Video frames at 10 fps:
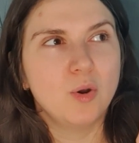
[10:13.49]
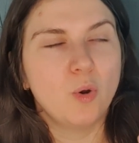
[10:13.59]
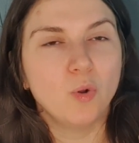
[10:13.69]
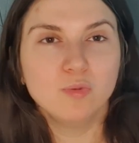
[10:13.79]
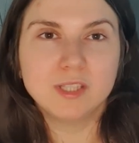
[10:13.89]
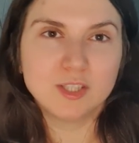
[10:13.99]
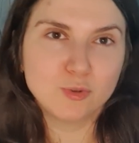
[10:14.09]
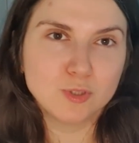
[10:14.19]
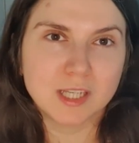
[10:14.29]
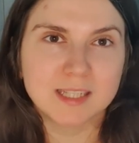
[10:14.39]
always
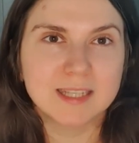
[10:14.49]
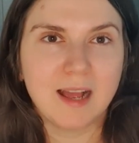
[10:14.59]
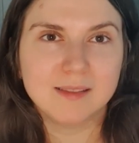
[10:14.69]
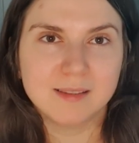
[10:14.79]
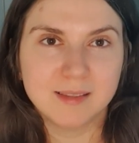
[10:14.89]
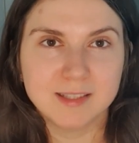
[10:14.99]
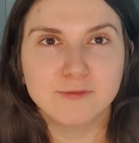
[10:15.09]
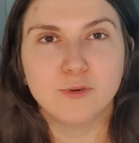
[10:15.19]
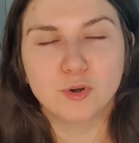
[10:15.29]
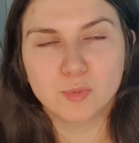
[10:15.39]
use exactly this
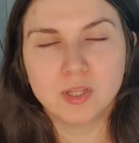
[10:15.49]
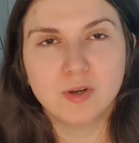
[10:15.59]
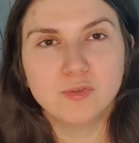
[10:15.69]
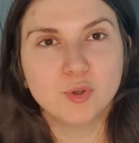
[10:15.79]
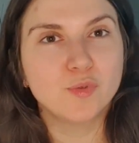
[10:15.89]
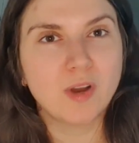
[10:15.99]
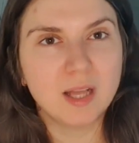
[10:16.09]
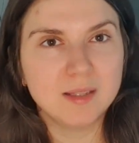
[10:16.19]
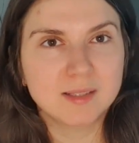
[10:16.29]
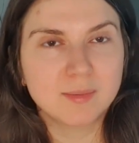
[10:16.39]
formula of
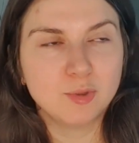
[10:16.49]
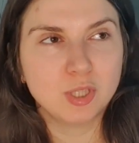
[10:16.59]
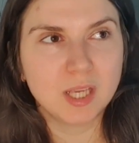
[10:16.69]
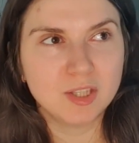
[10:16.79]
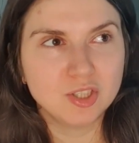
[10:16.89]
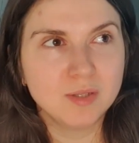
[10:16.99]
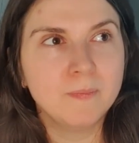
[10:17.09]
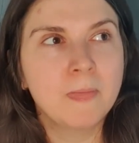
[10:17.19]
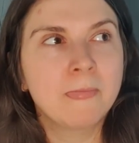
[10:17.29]
nonviolent communication.